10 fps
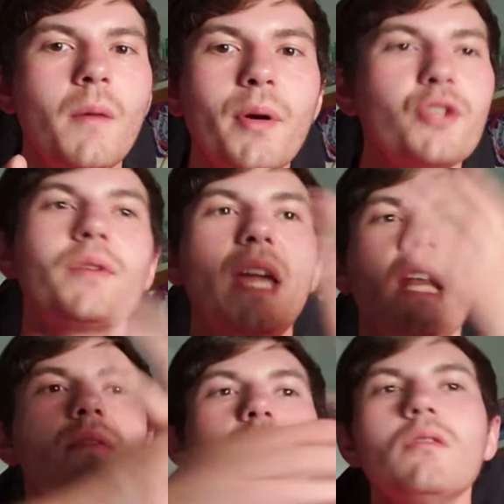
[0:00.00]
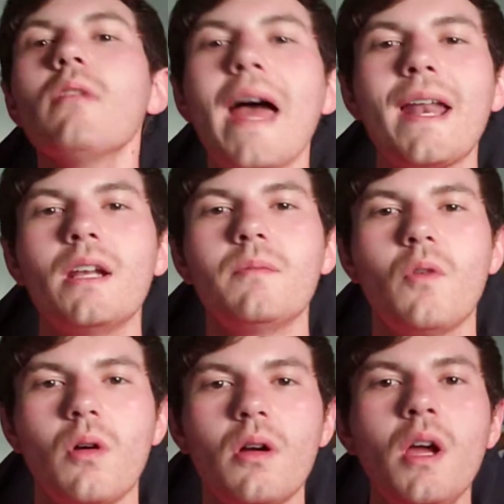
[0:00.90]
But you can't even do that
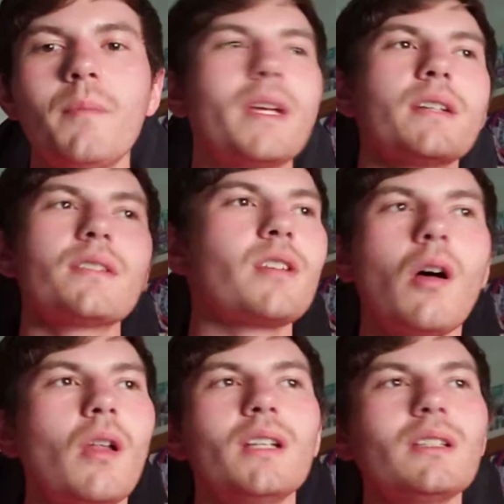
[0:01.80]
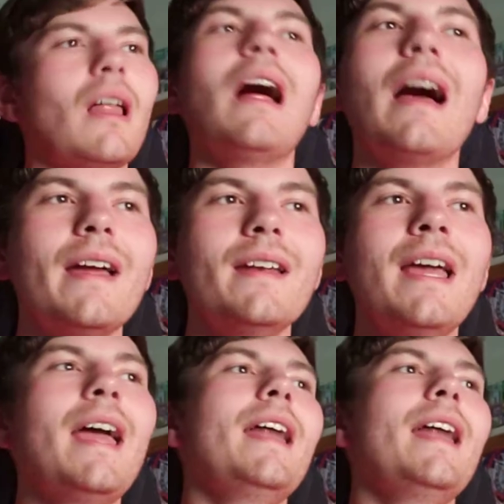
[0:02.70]
anymore because it's all online